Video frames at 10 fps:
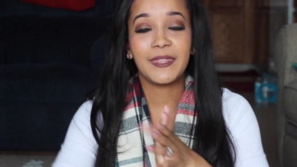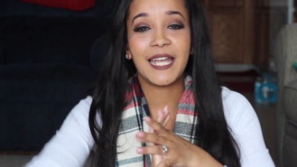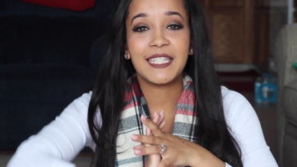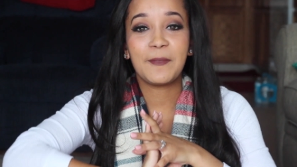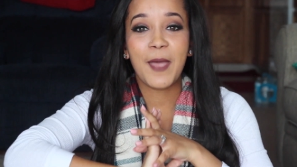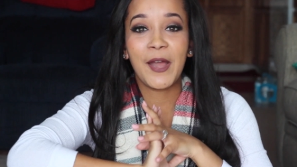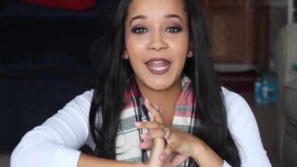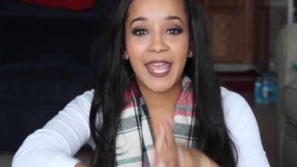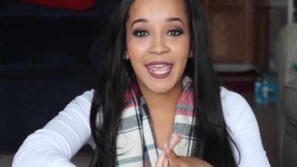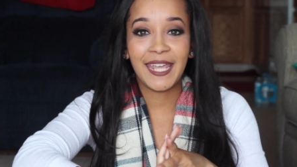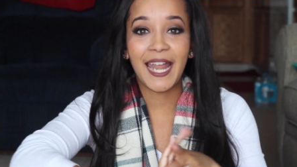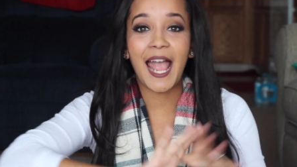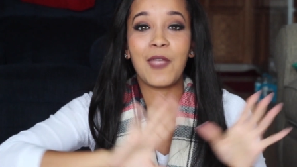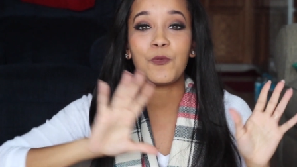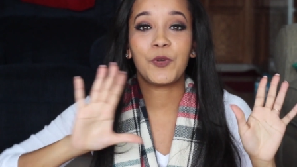But that's about it.
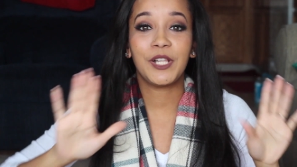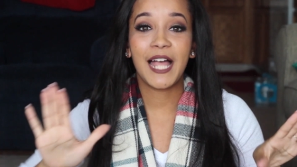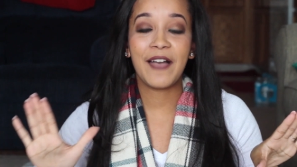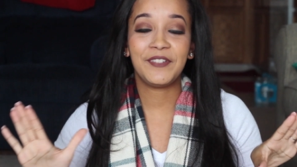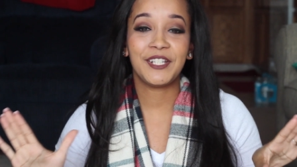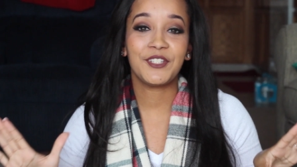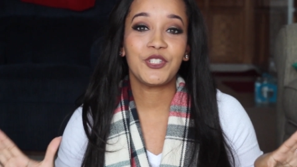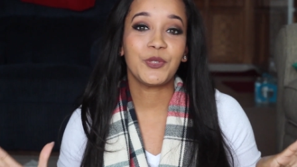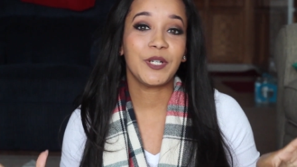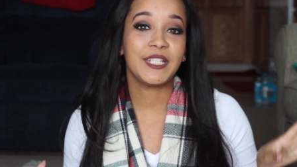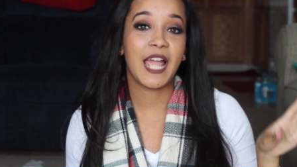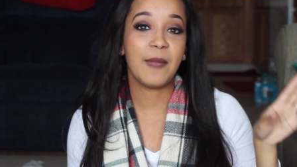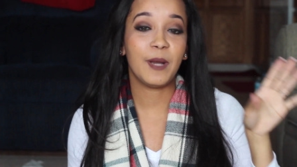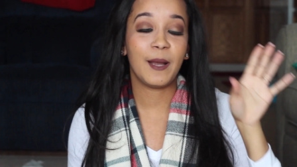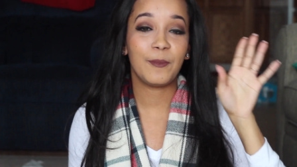I will have another story
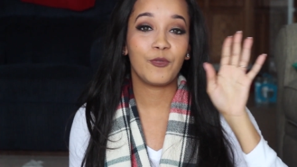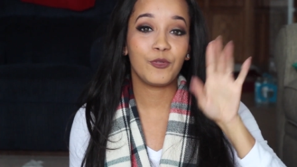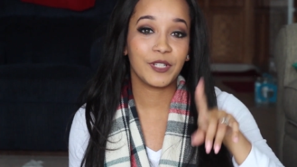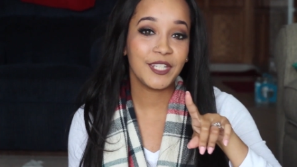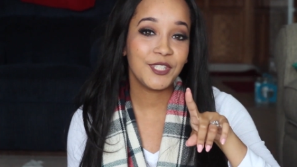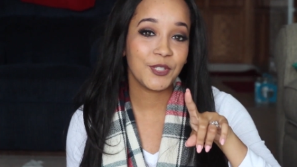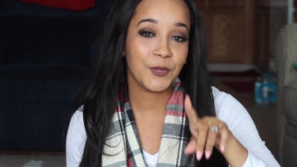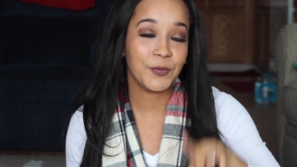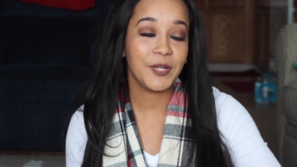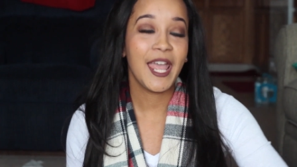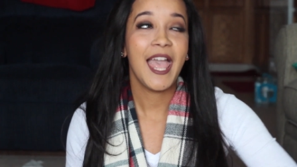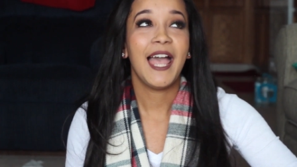time up really soon,